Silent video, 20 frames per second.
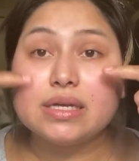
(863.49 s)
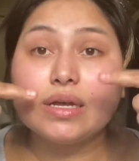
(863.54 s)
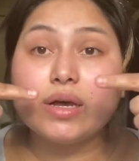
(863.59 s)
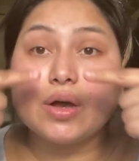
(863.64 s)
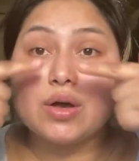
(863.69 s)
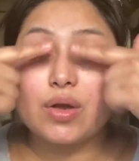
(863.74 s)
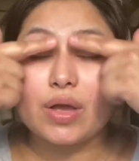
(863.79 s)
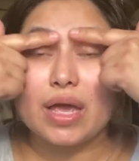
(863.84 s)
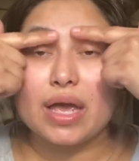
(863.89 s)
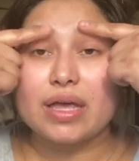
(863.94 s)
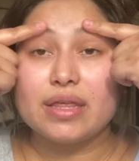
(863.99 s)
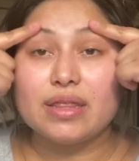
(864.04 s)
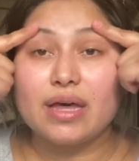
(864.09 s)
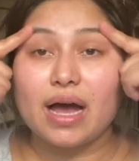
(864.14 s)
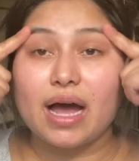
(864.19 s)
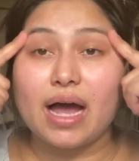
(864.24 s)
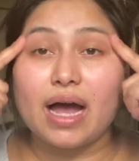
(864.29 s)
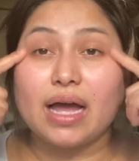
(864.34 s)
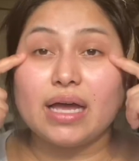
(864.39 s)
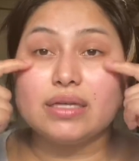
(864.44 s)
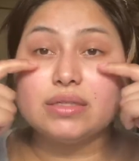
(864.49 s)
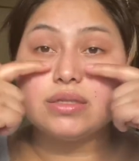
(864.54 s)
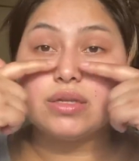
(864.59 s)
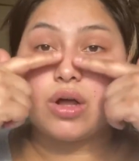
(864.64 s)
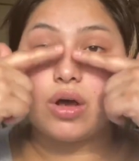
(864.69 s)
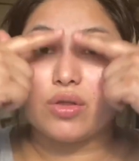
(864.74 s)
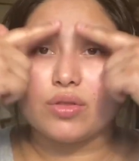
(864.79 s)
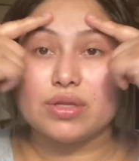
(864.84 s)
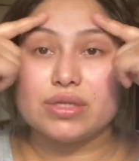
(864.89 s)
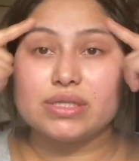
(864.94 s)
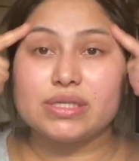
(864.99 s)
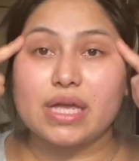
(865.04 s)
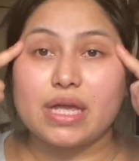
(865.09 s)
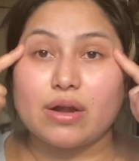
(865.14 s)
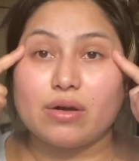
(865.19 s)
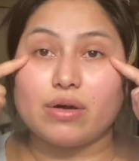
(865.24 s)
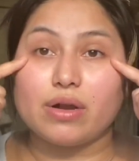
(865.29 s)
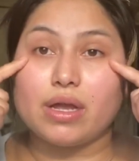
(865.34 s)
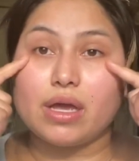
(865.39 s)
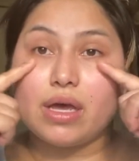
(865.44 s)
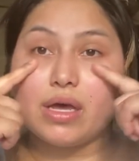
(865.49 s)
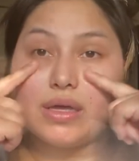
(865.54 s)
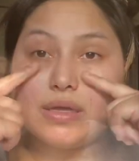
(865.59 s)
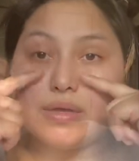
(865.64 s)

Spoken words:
Okay, the eyes and all this area.